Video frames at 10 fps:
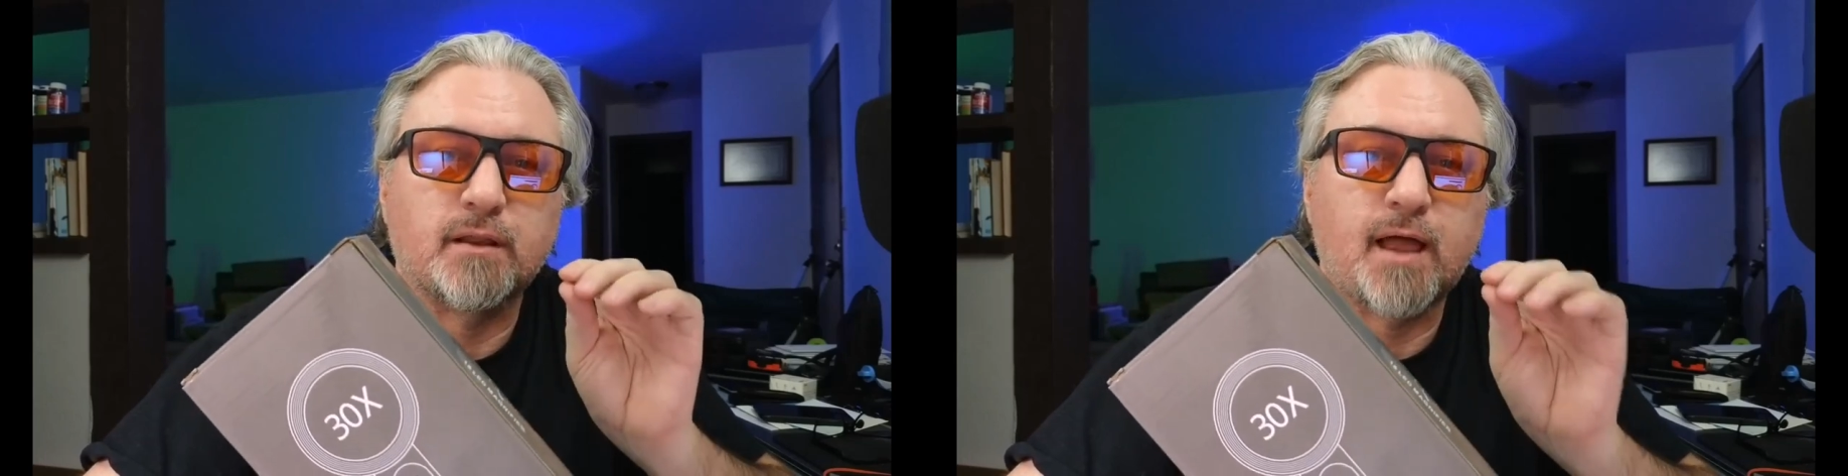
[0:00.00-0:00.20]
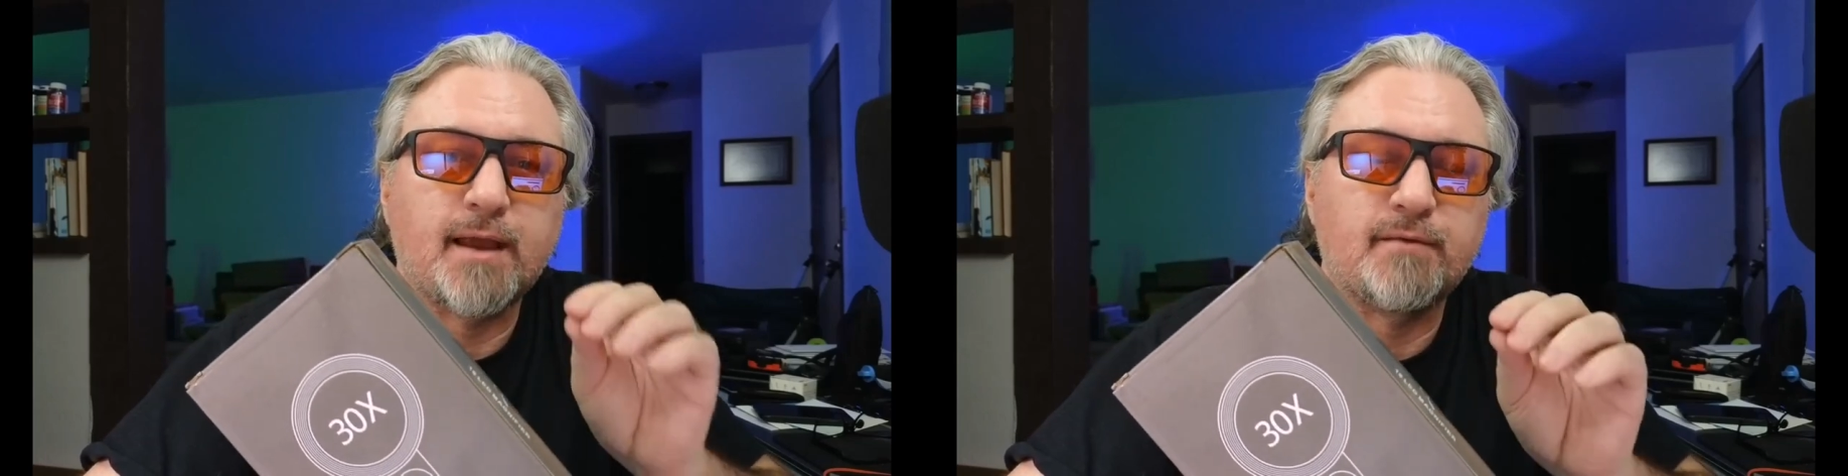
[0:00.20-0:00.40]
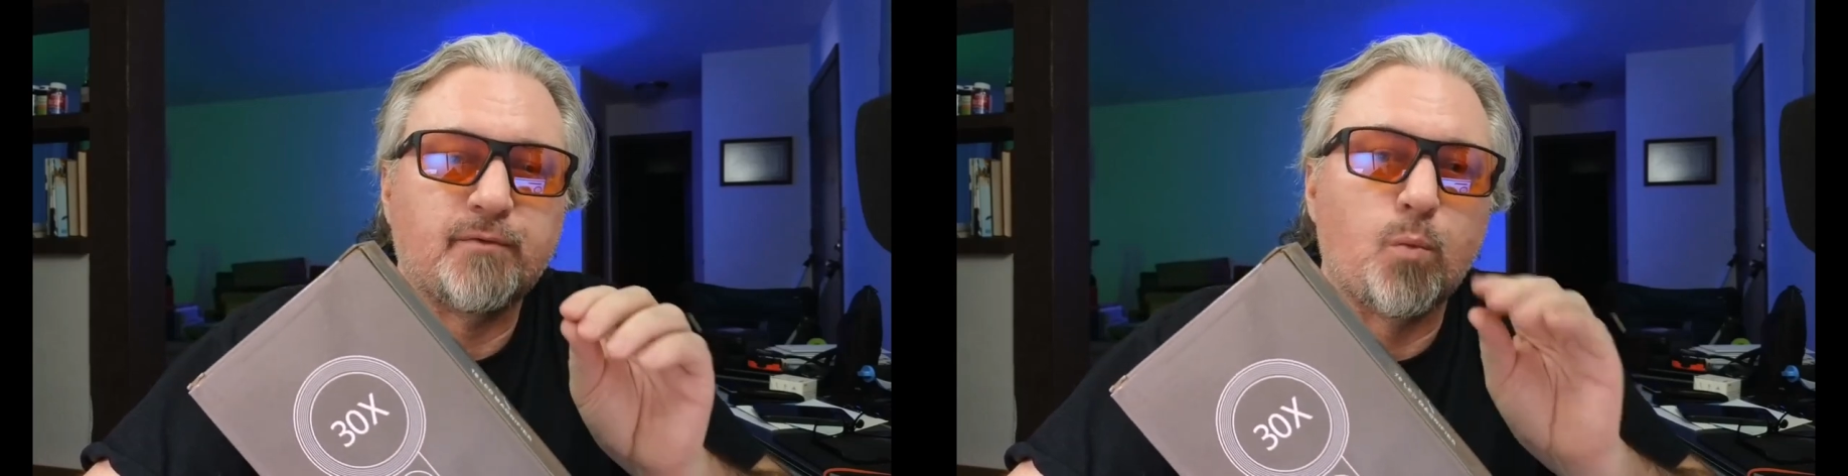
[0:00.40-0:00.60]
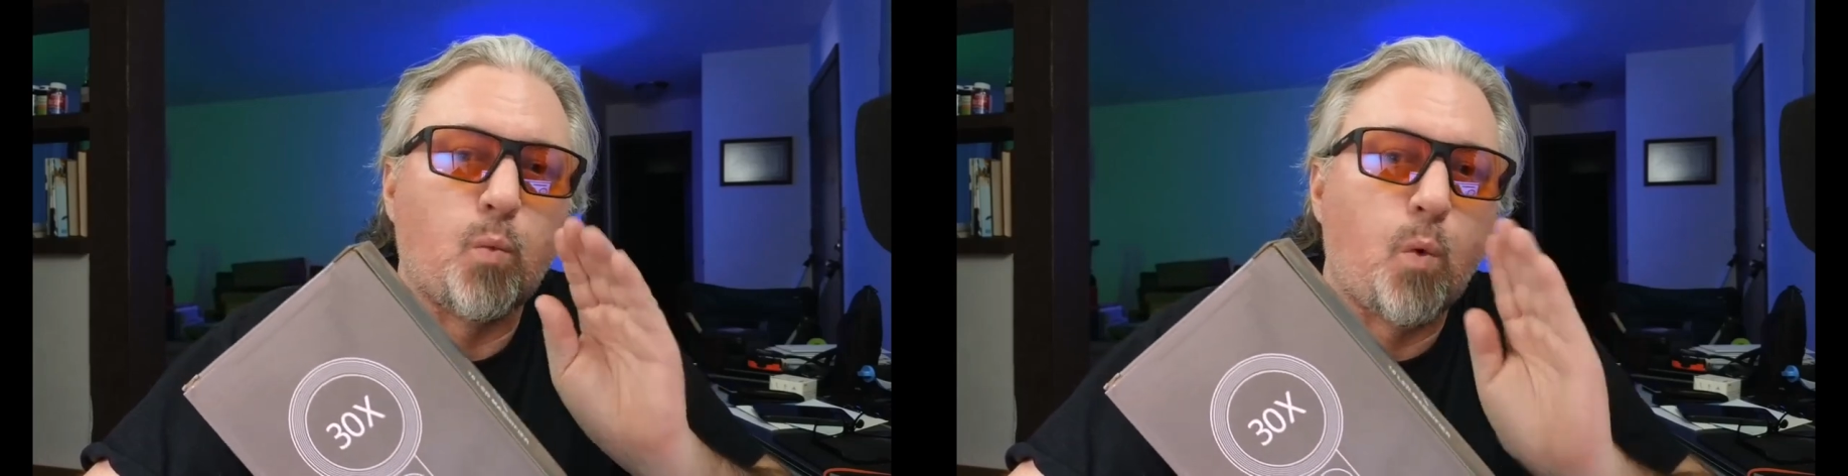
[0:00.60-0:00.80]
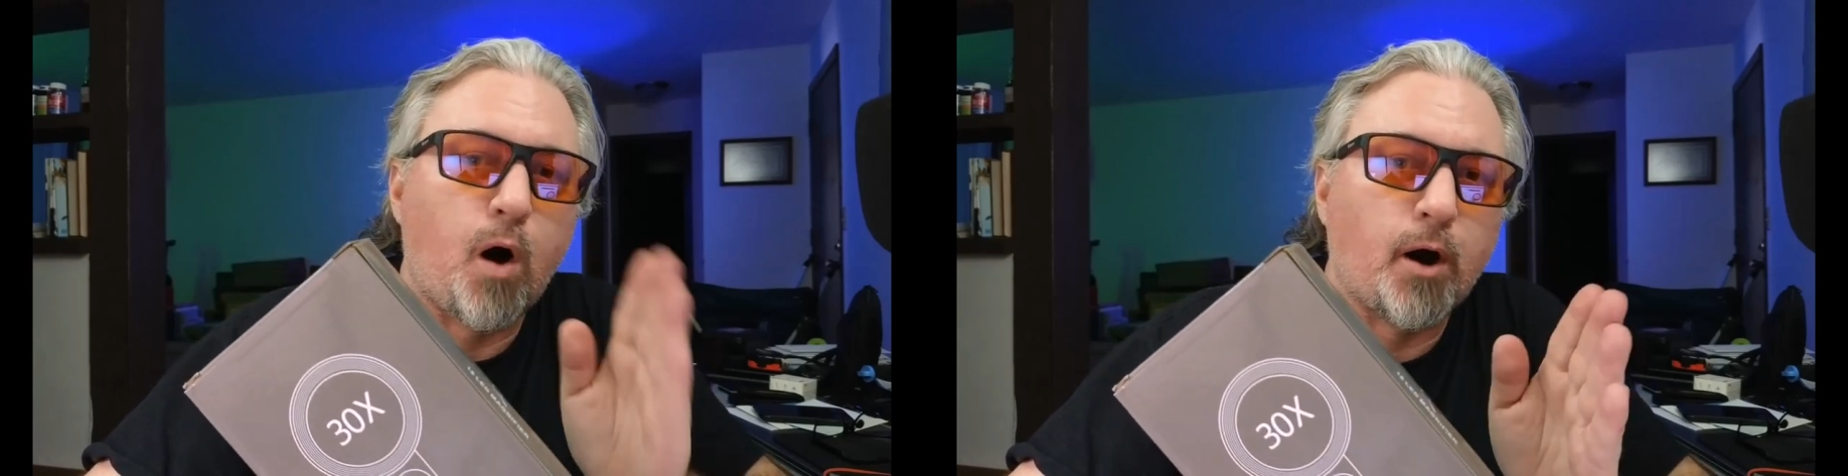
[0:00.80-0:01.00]
light
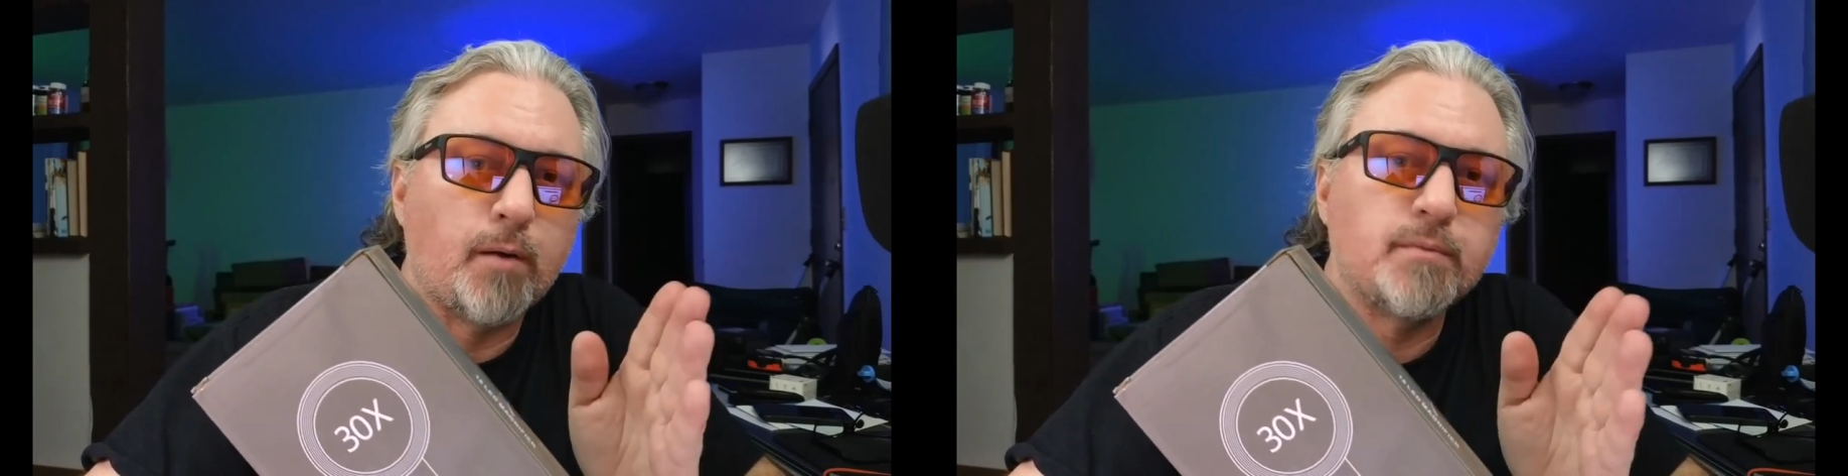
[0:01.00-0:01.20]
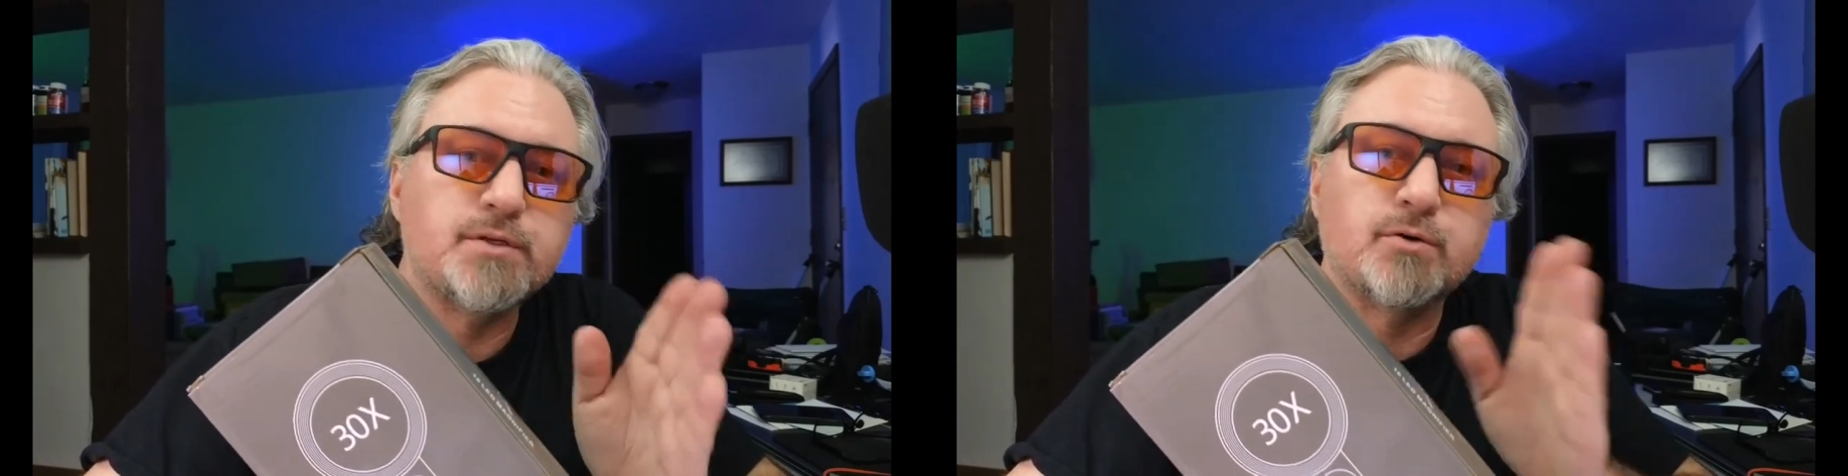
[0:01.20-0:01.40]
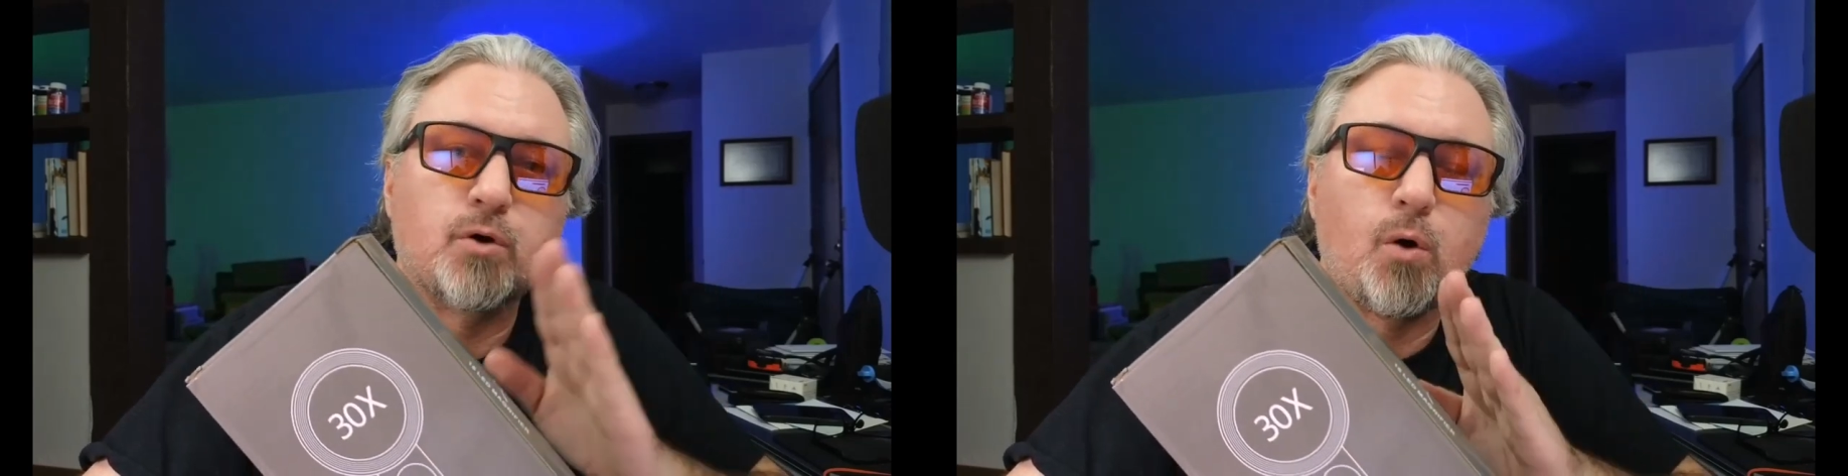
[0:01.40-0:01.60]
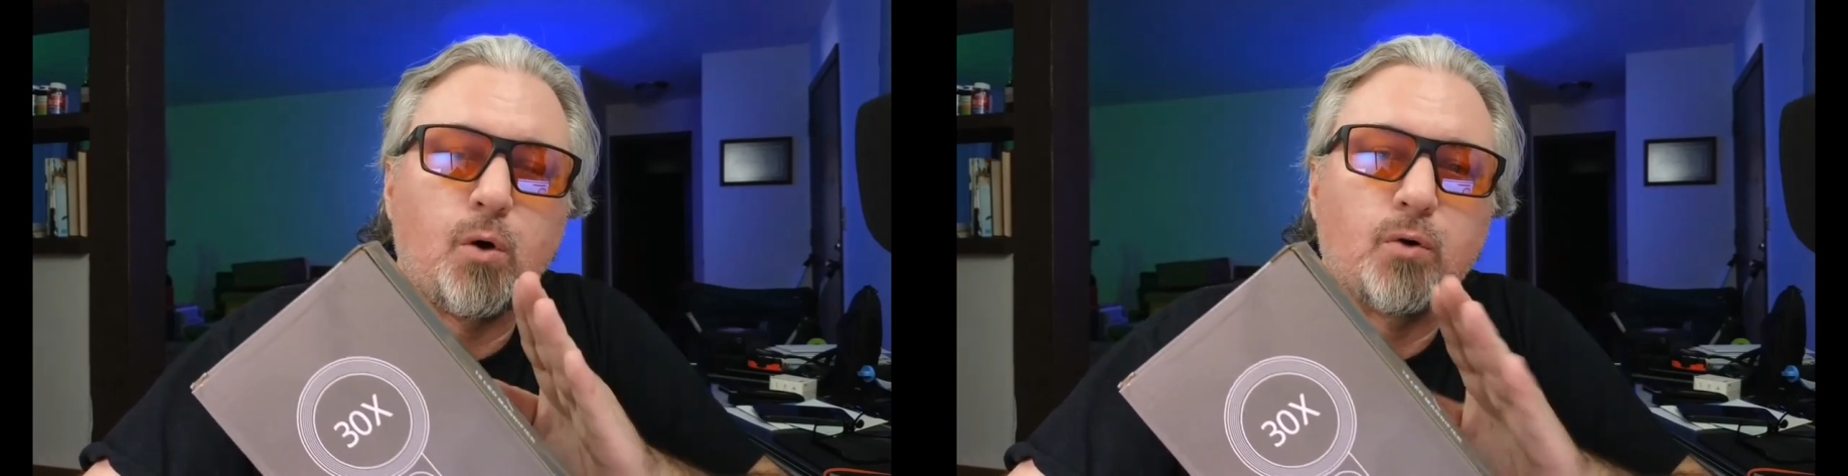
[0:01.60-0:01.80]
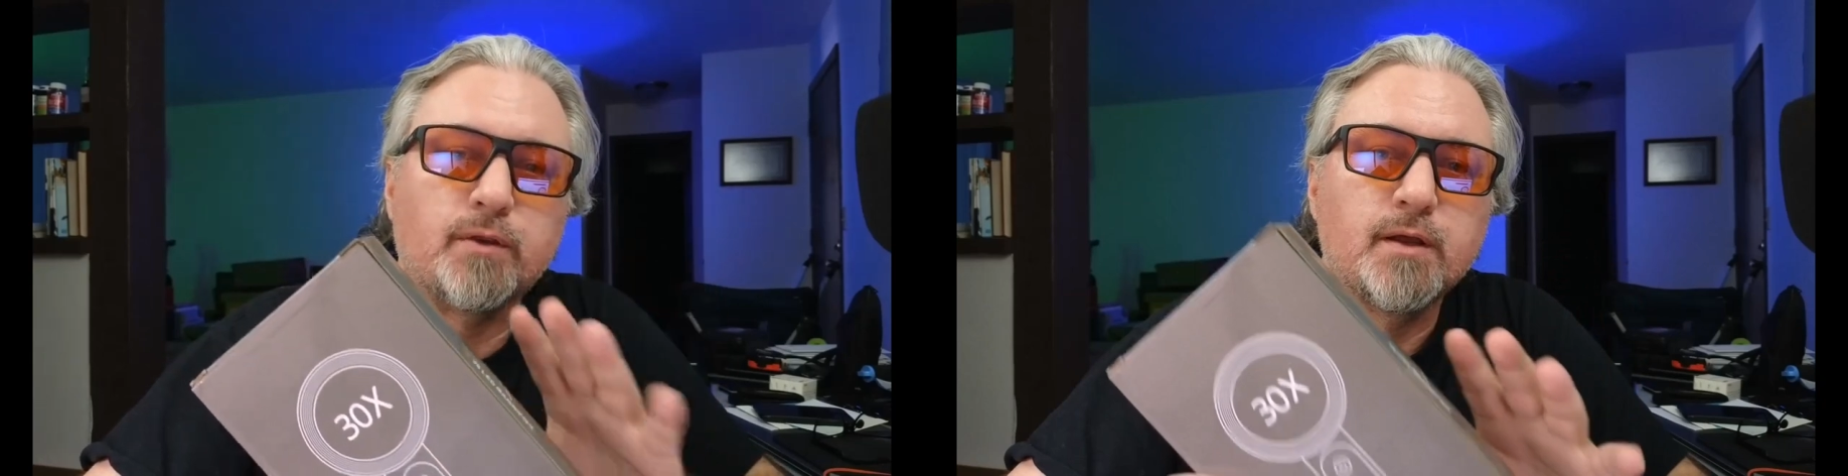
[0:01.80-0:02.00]
from warm to
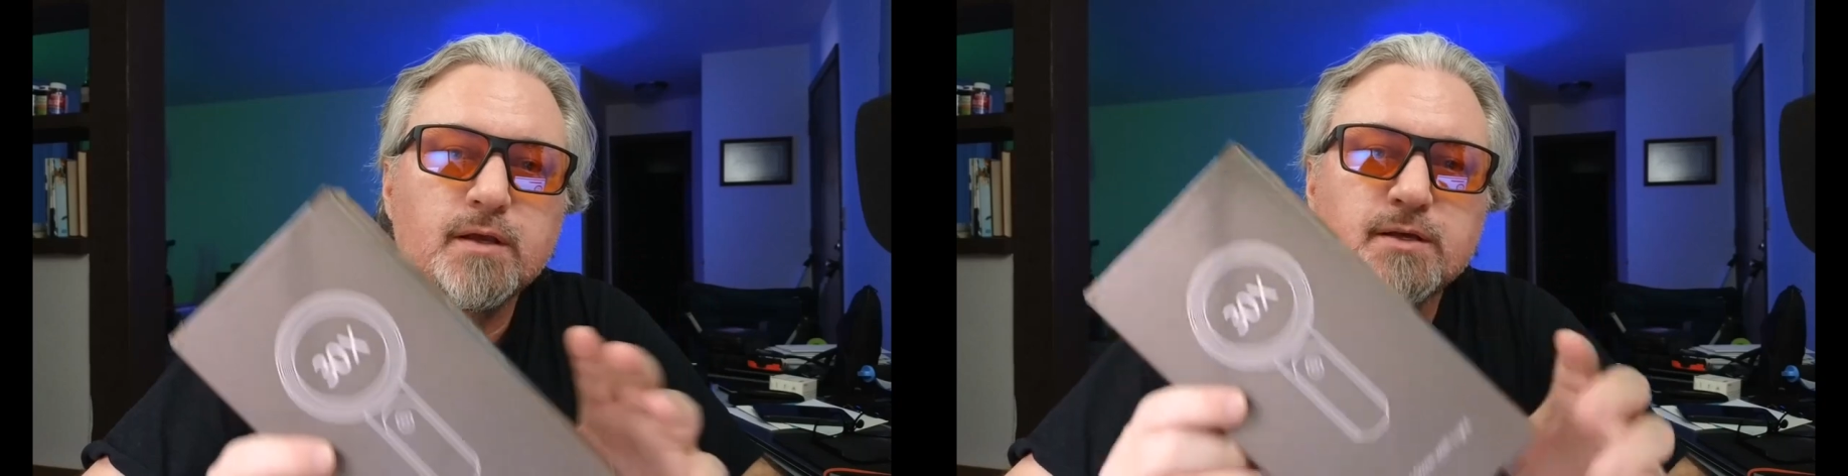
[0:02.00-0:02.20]
cold.